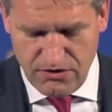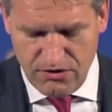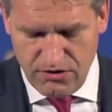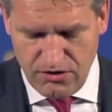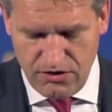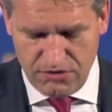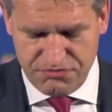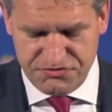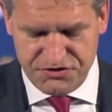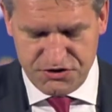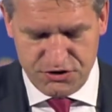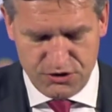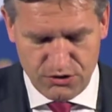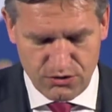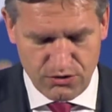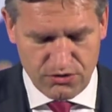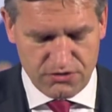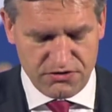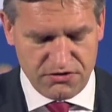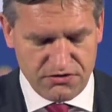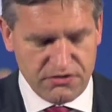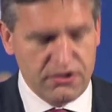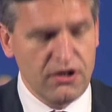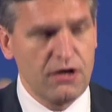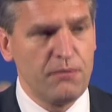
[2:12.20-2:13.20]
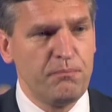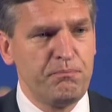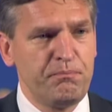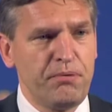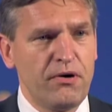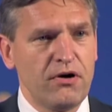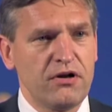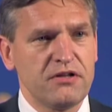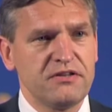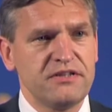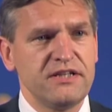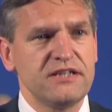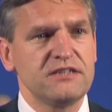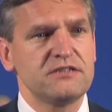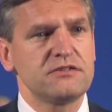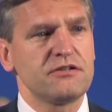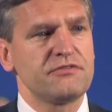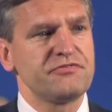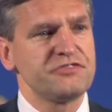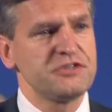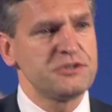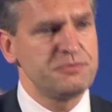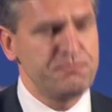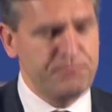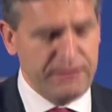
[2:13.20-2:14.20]
of short-term politics of
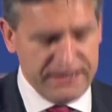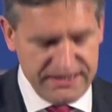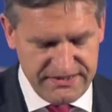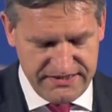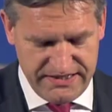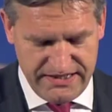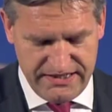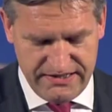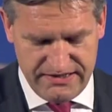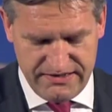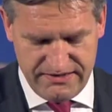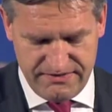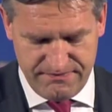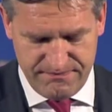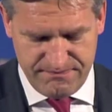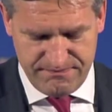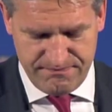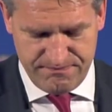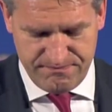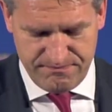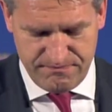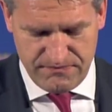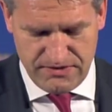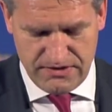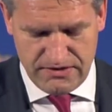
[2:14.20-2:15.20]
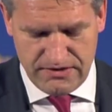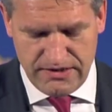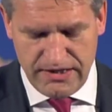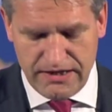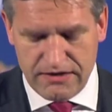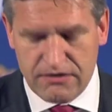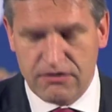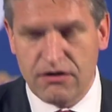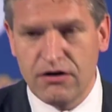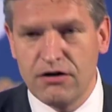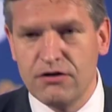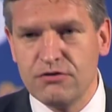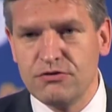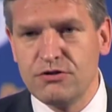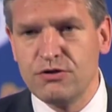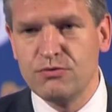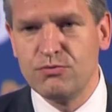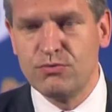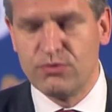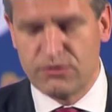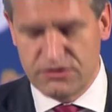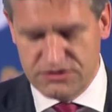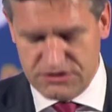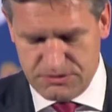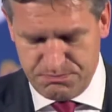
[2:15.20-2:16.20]
spending and go
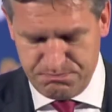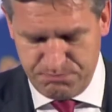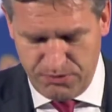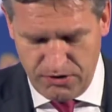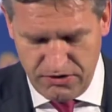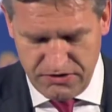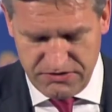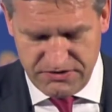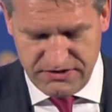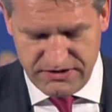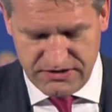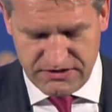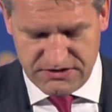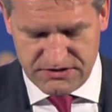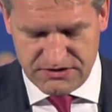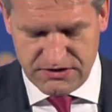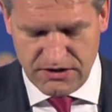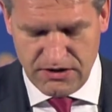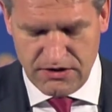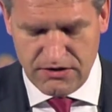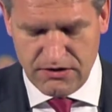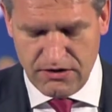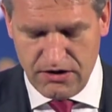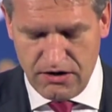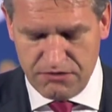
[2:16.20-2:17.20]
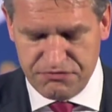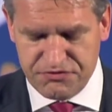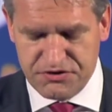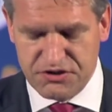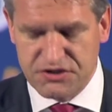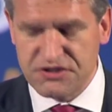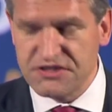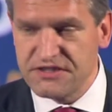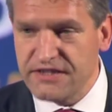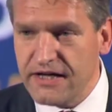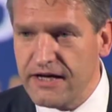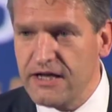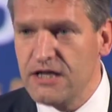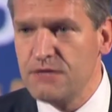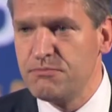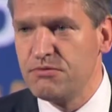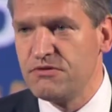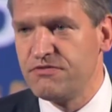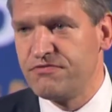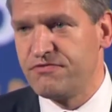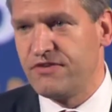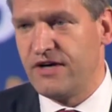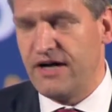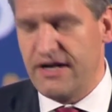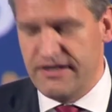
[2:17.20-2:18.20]
towards politics of sustainable
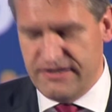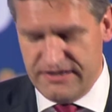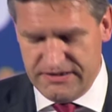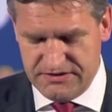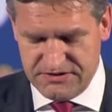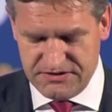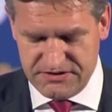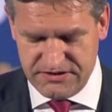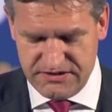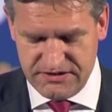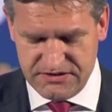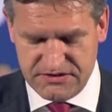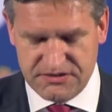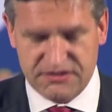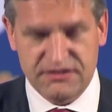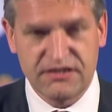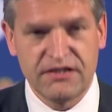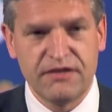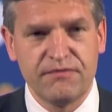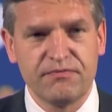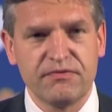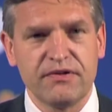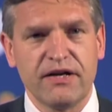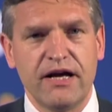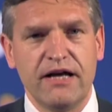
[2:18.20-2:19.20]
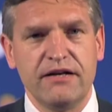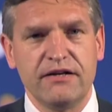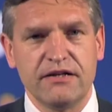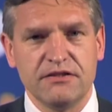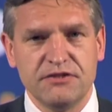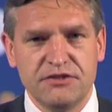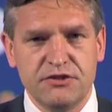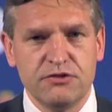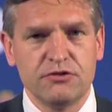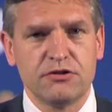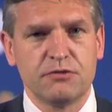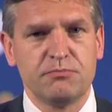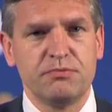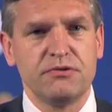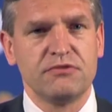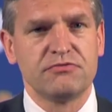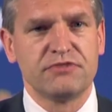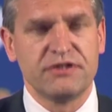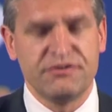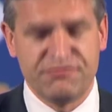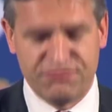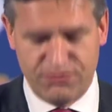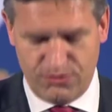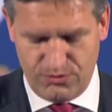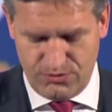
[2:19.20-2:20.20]
finances and endurable
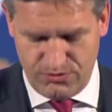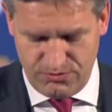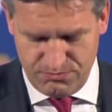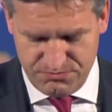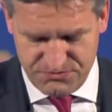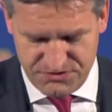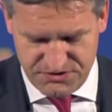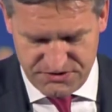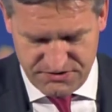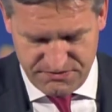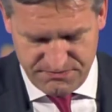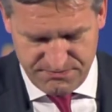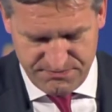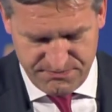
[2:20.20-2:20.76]
reforms.